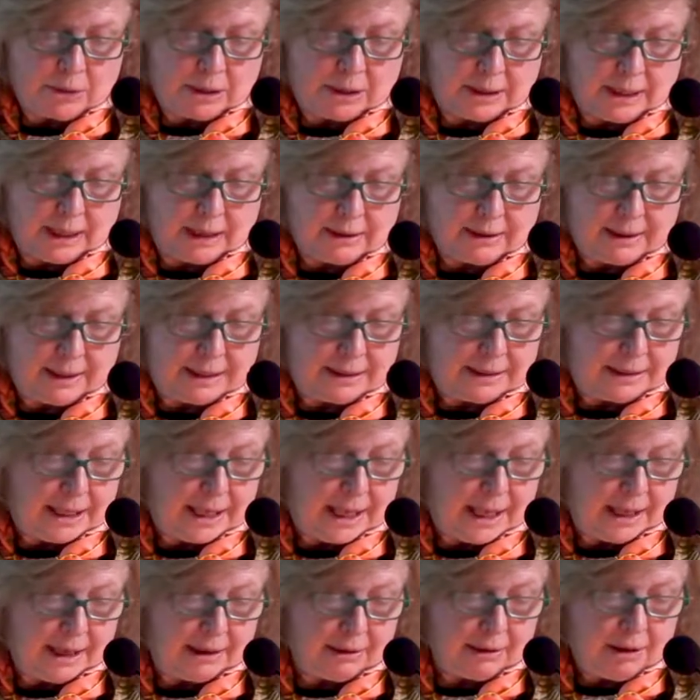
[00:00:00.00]
de la
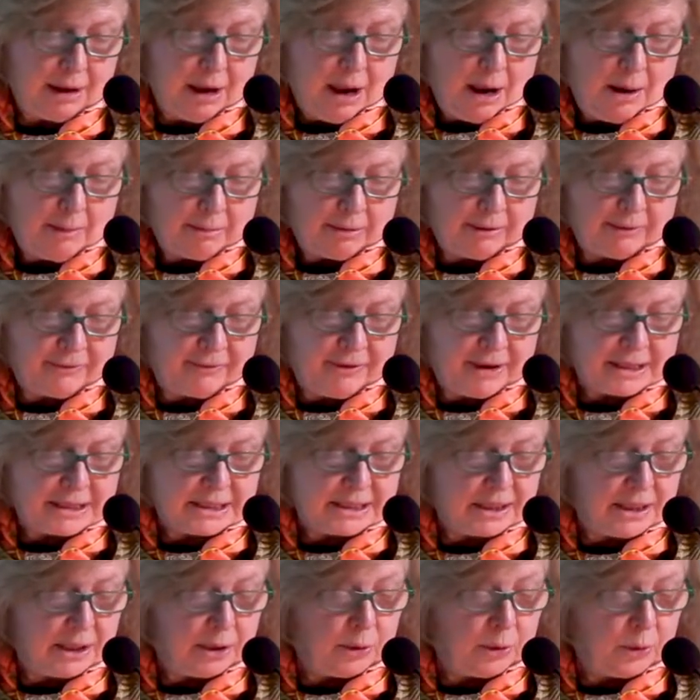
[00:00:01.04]
Reynière
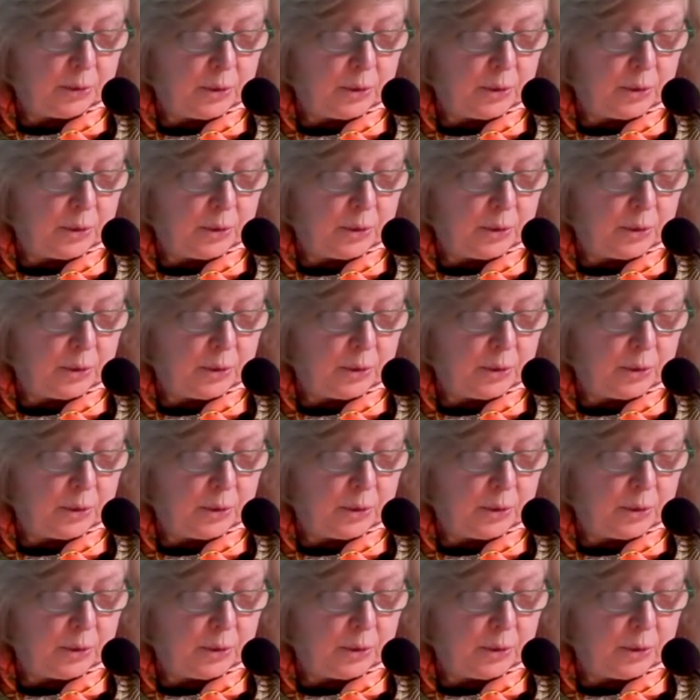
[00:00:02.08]
professed that